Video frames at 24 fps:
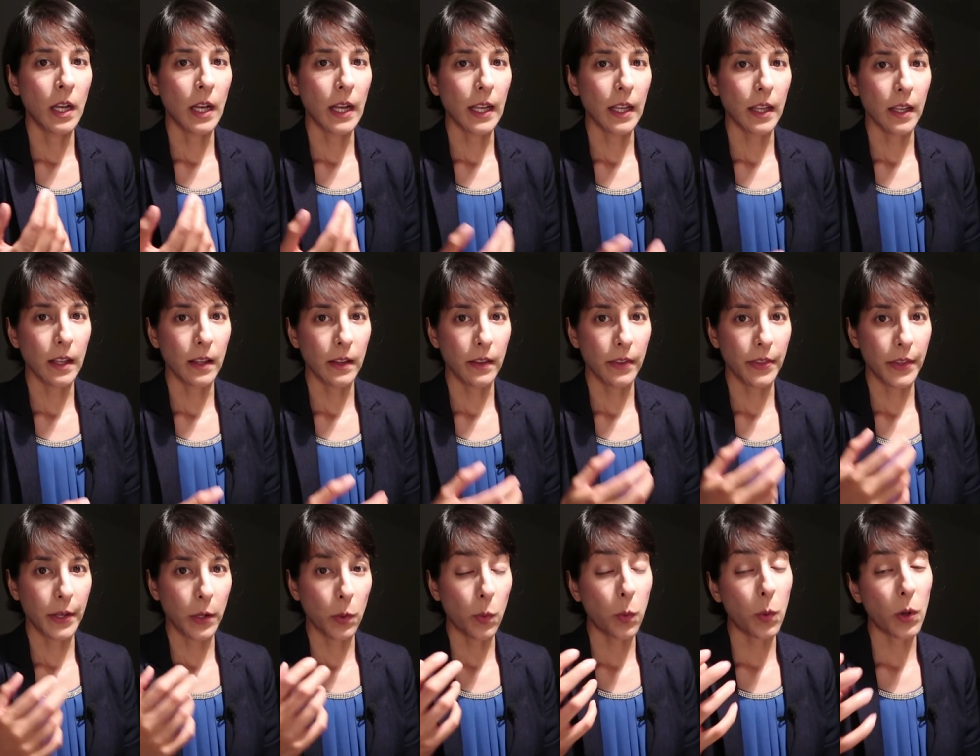uh,
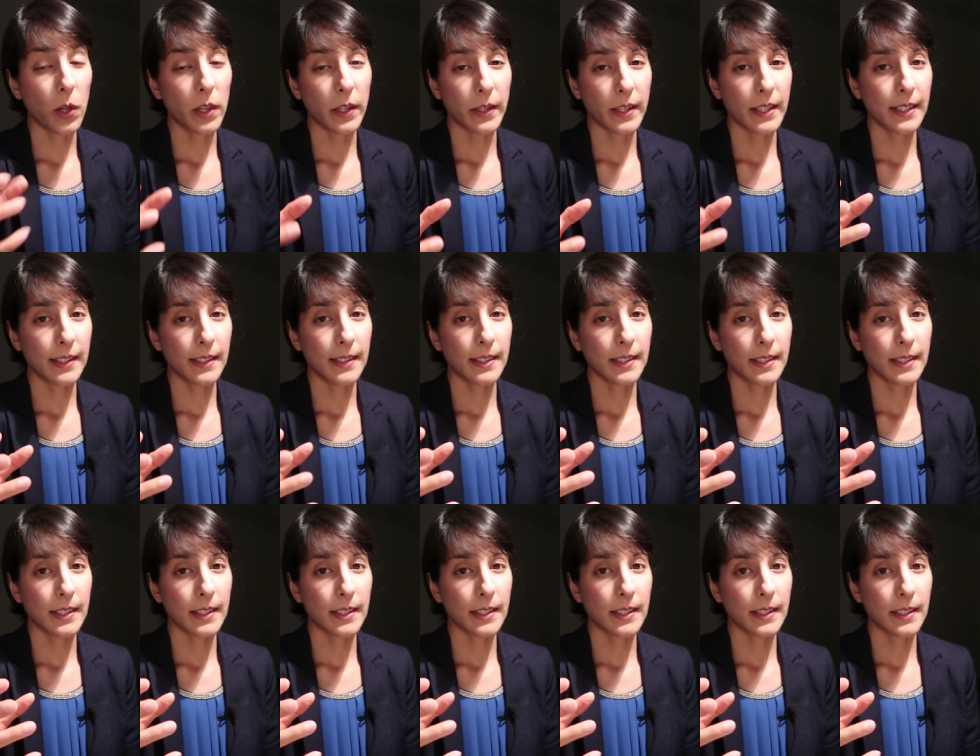the
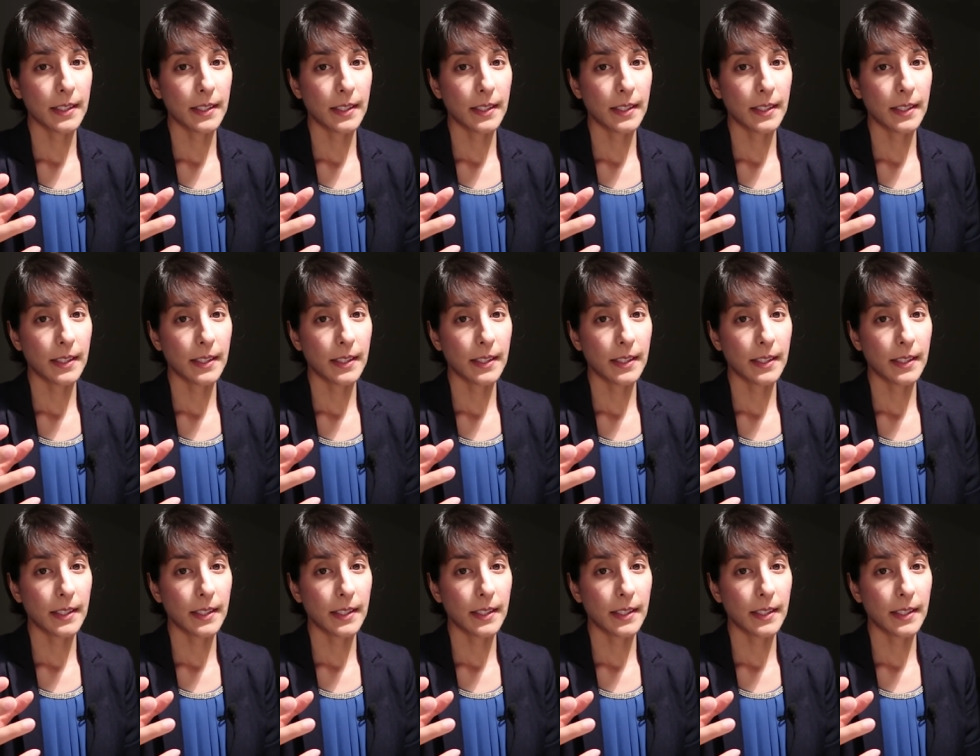qualities